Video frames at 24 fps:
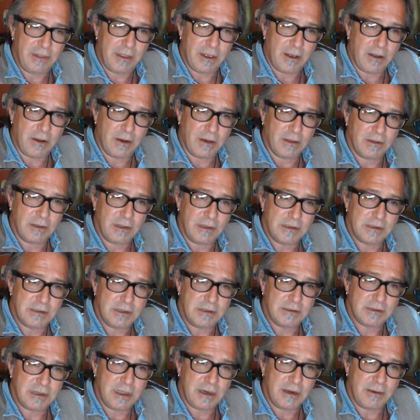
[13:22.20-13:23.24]
all of these
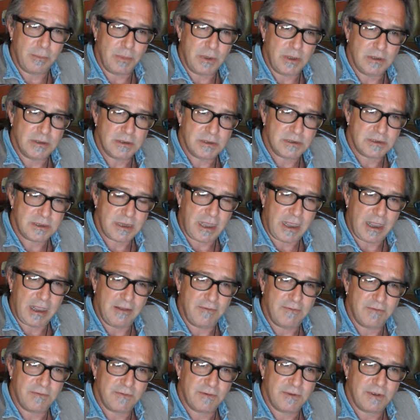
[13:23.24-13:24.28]
things had to be
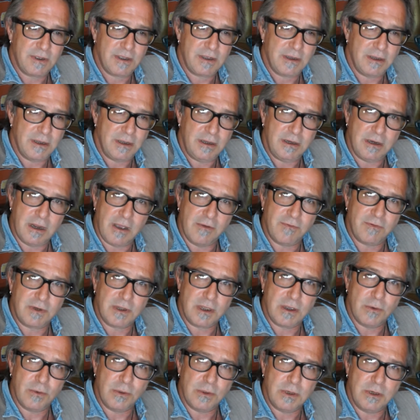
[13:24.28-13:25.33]
safe enough to
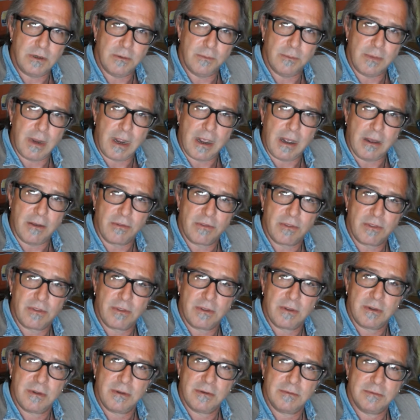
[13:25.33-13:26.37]
go in your mouth.
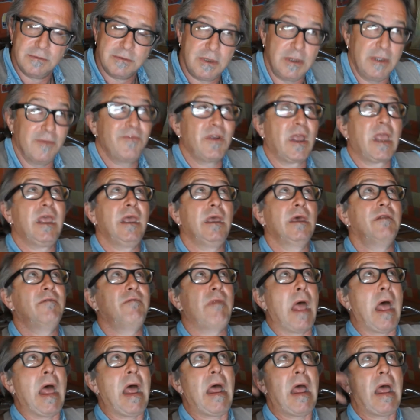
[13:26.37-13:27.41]
If a kid
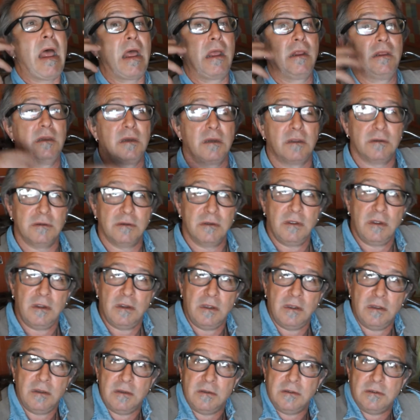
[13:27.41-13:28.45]

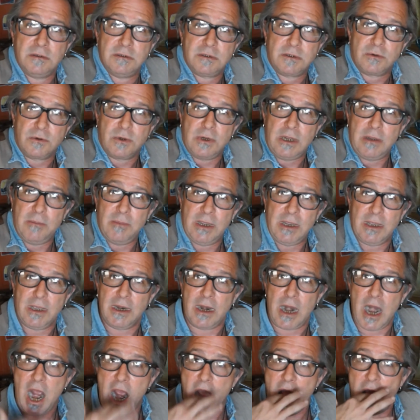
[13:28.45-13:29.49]
screaming
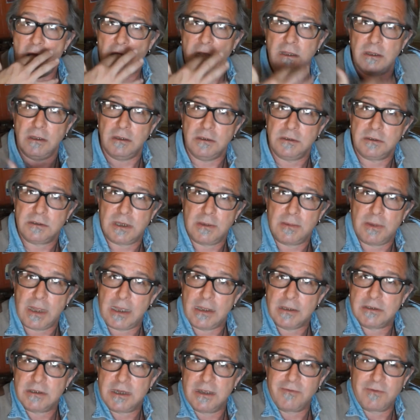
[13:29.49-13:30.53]
and some of
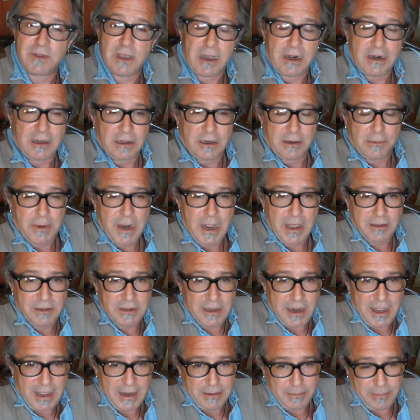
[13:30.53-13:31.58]
that stuff got in their mouth,
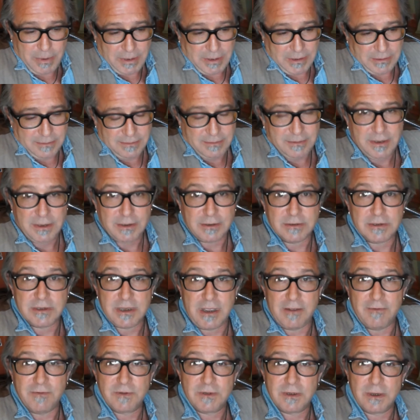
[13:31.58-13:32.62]
it had to be
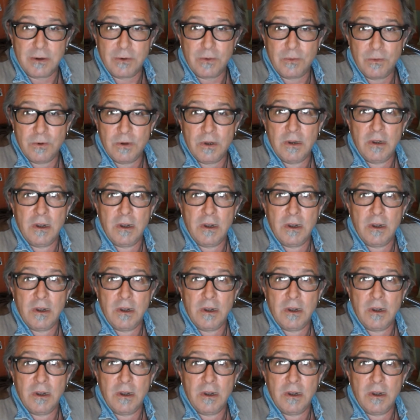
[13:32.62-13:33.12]
safe. So